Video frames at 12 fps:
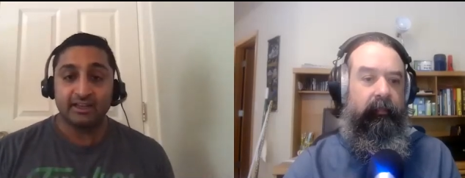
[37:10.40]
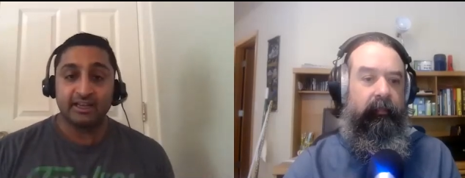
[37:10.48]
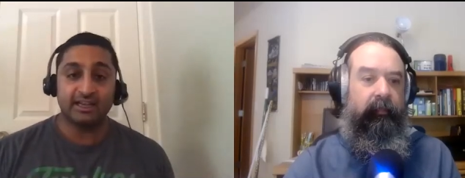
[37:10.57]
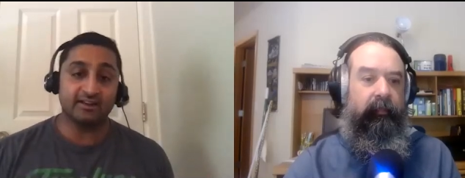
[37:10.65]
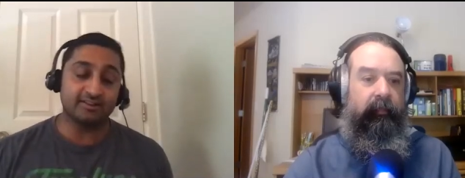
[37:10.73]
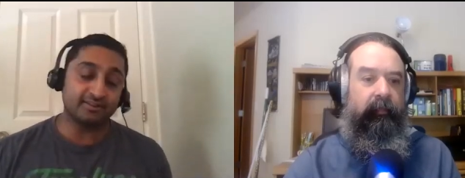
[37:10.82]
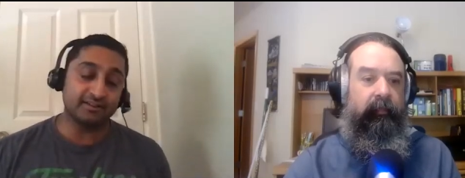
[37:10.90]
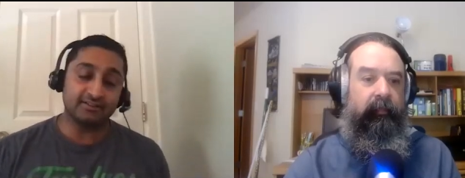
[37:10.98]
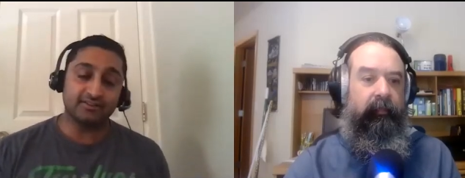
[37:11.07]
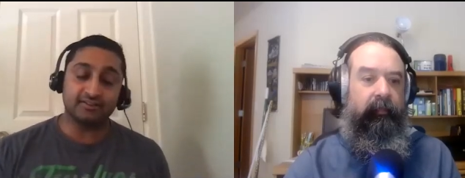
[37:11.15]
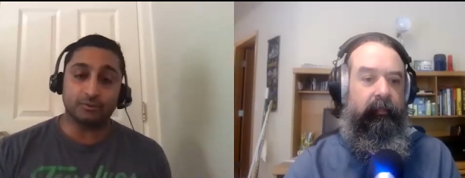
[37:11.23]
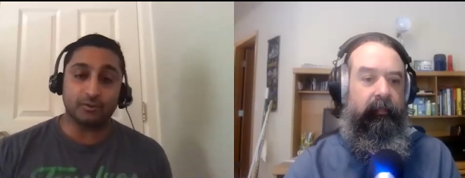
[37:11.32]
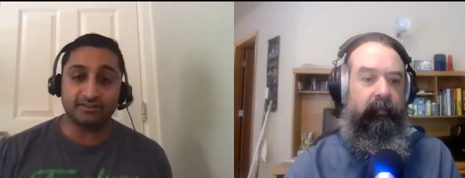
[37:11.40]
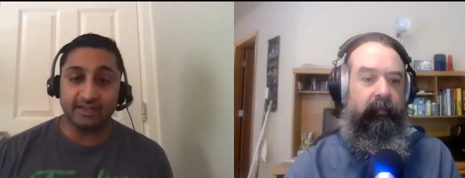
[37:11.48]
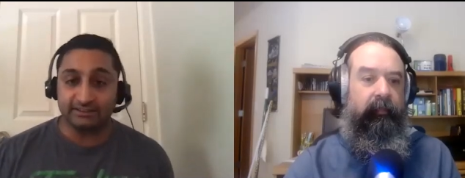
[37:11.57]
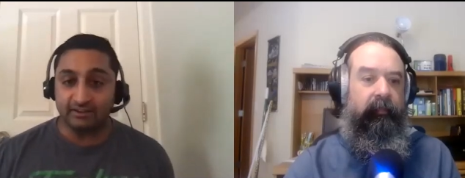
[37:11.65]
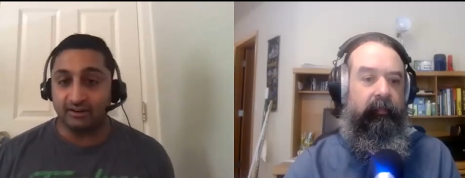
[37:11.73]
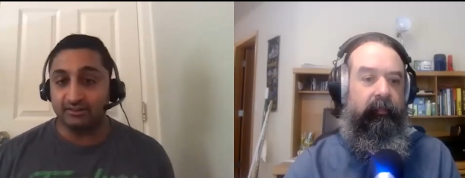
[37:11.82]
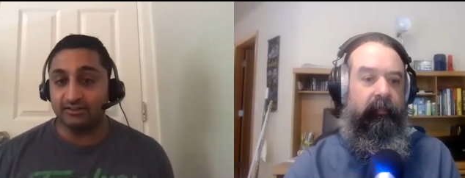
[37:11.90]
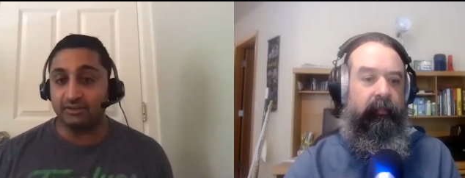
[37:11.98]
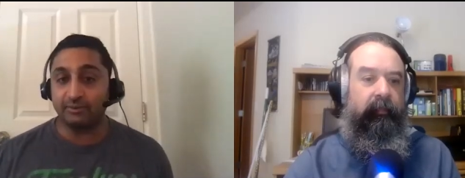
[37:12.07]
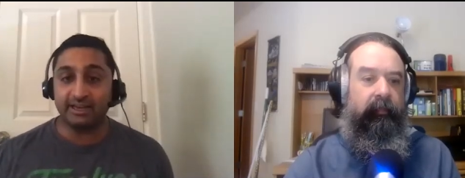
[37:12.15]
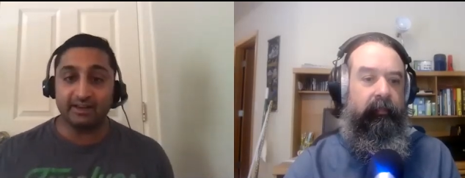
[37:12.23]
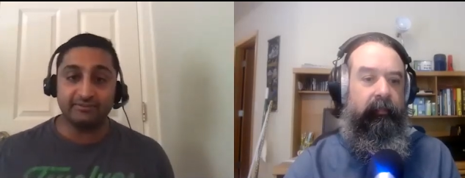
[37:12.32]
Speaker 1: and it's not just through our technology.
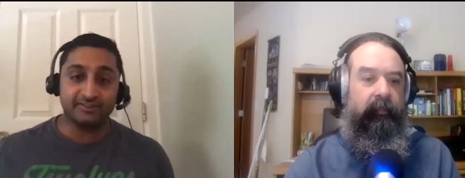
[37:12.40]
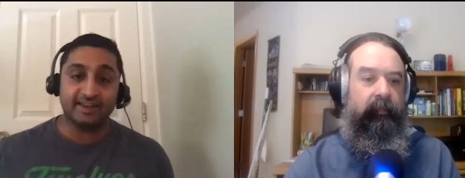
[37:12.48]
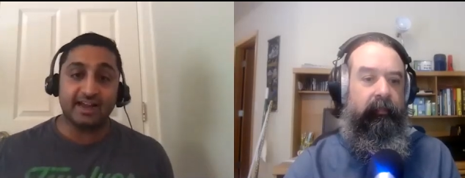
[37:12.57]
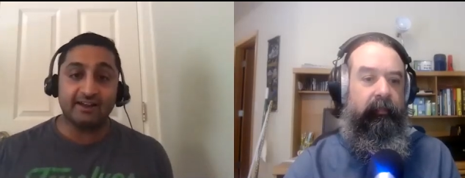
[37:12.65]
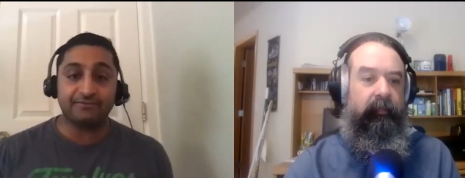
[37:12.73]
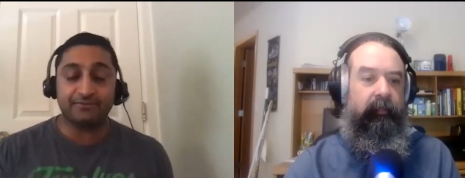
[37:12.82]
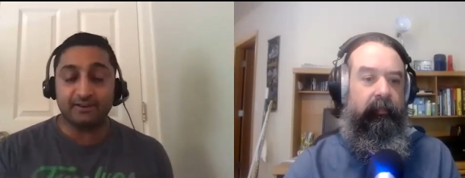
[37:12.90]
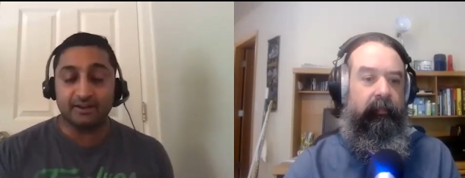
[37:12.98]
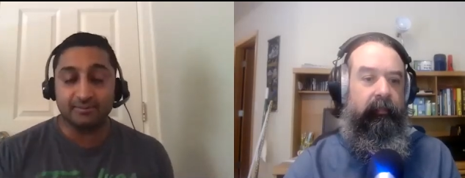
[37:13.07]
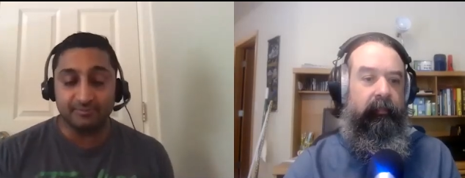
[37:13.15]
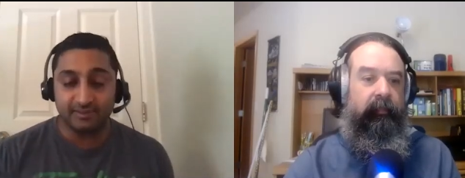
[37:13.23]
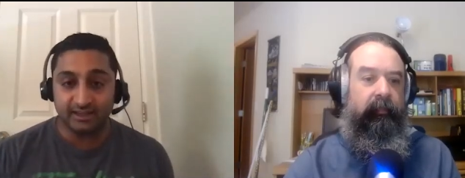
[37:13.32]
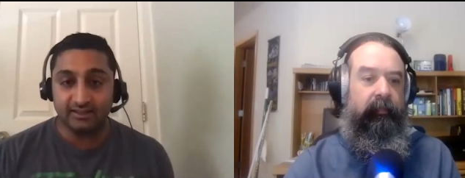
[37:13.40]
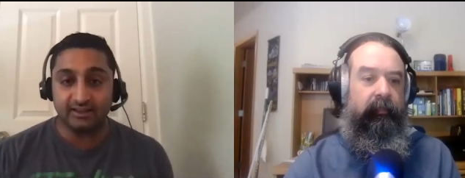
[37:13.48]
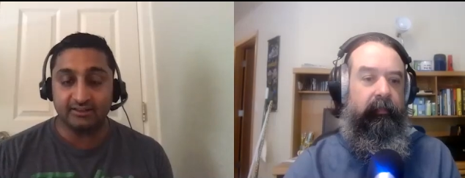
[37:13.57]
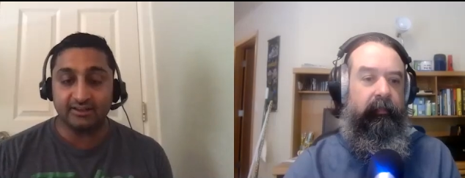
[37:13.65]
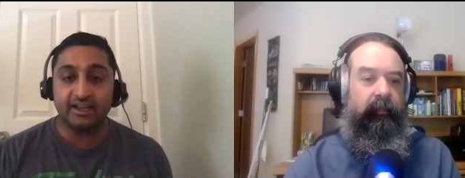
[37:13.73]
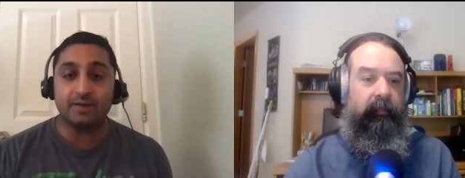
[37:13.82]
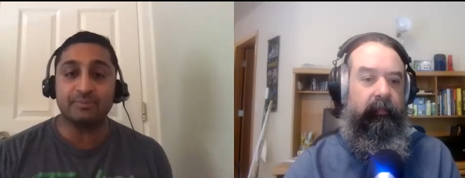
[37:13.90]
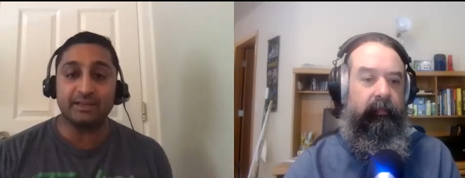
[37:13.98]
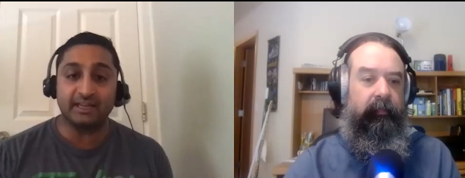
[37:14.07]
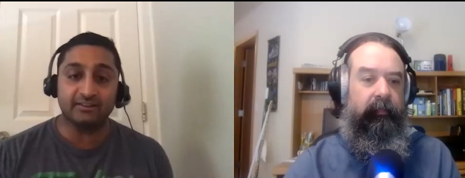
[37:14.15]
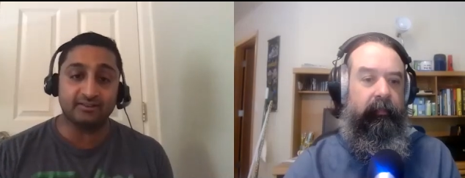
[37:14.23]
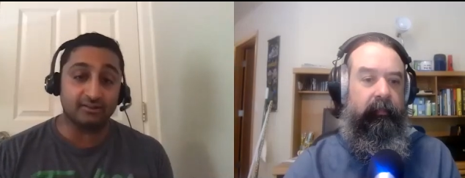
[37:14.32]
We have staff in the
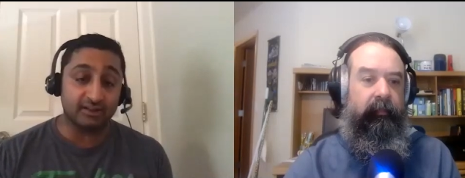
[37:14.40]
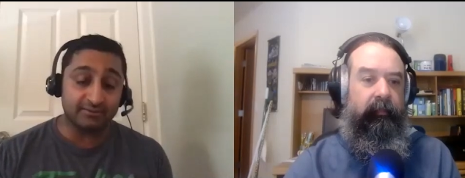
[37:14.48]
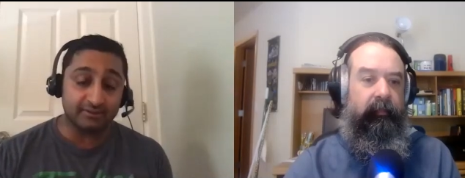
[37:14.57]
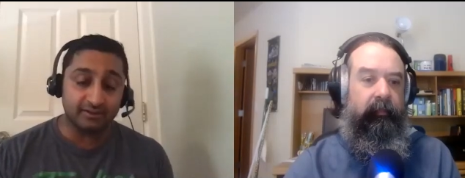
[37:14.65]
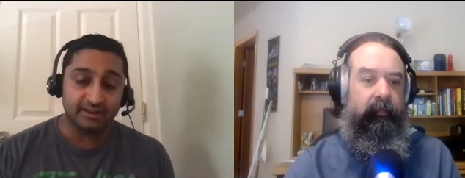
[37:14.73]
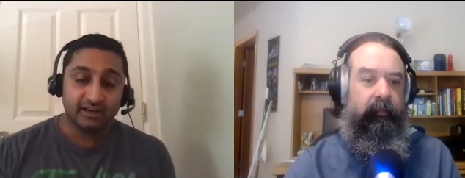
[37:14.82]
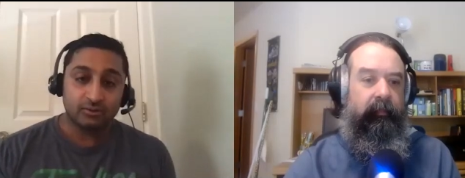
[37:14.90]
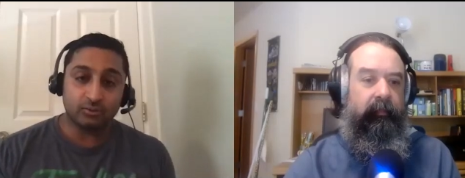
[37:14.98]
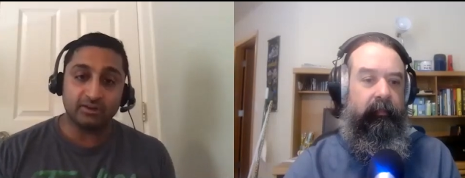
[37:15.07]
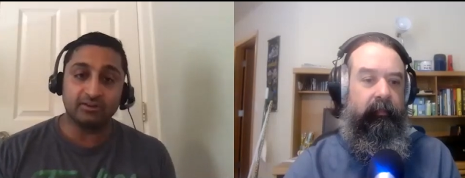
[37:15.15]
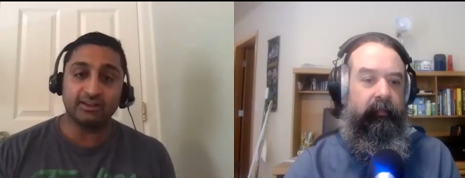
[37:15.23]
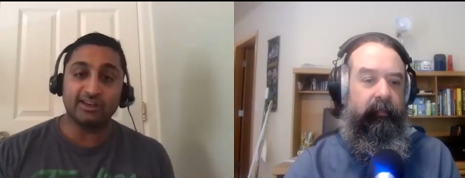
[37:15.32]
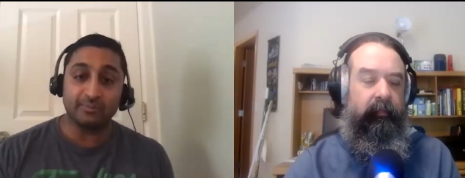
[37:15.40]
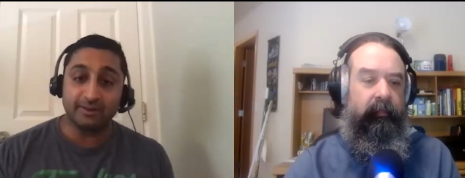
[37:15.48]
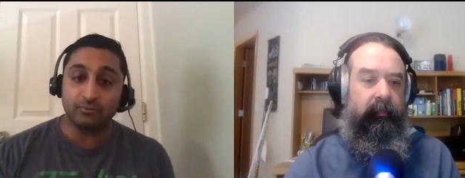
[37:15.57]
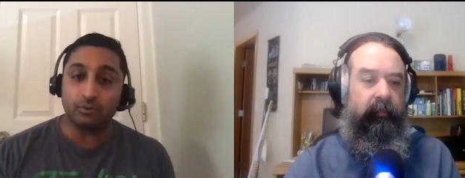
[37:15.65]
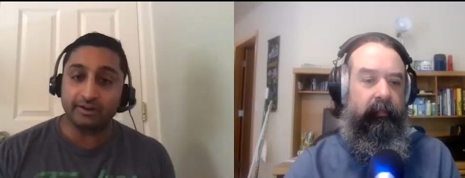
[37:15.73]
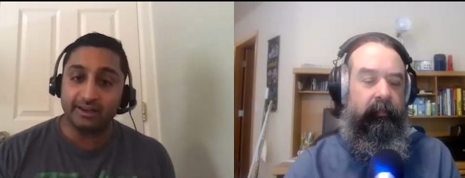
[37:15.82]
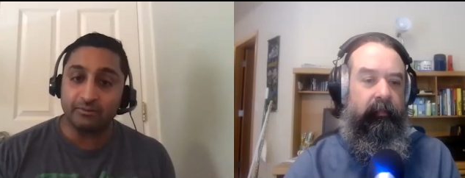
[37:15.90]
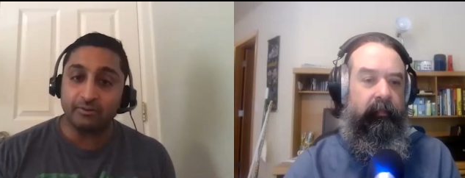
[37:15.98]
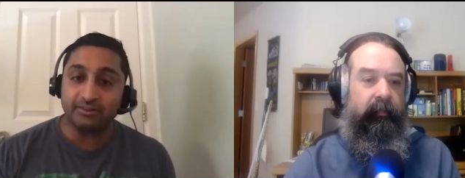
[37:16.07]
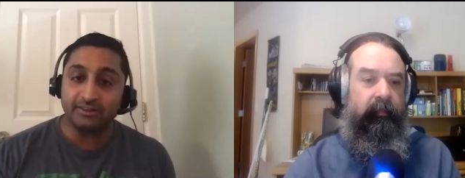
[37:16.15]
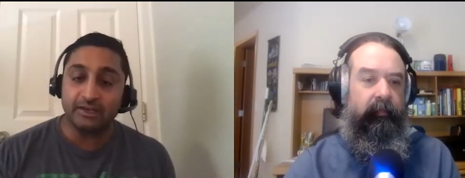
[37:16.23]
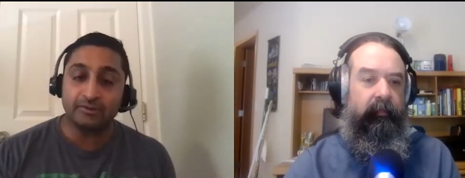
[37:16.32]
company, so you'll have a real human working
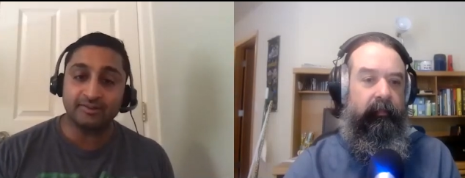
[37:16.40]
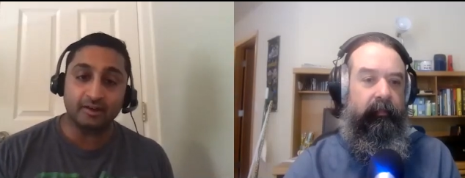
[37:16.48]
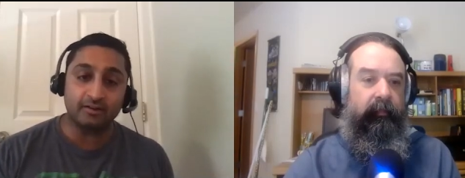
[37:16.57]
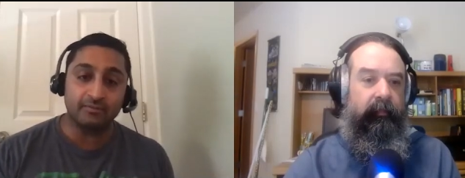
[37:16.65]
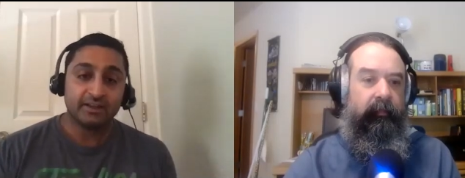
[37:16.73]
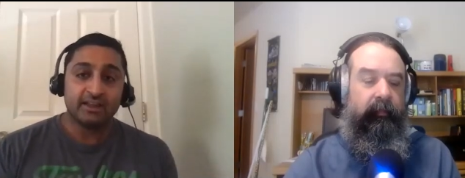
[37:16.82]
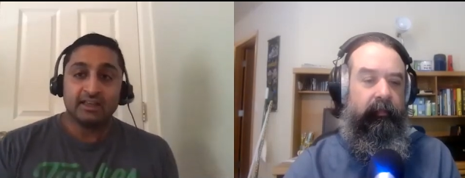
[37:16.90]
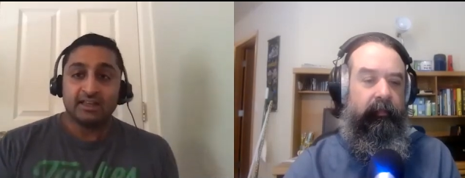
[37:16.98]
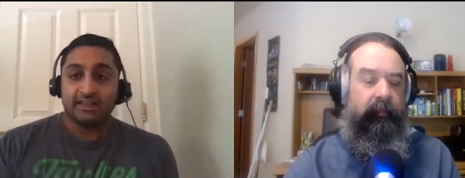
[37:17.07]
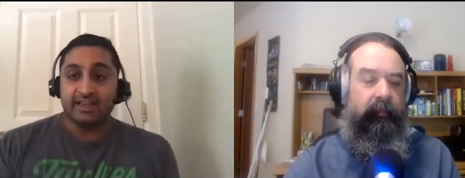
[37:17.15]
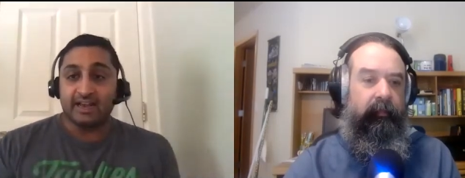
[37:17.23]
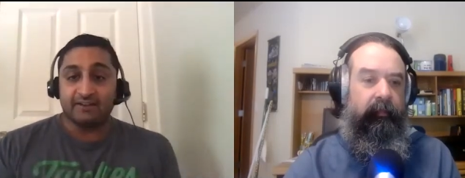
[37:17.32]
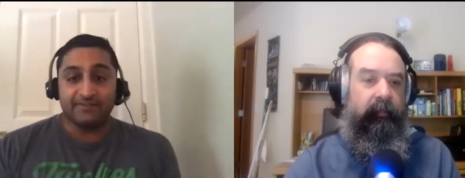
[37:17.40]
with you. So yeah, if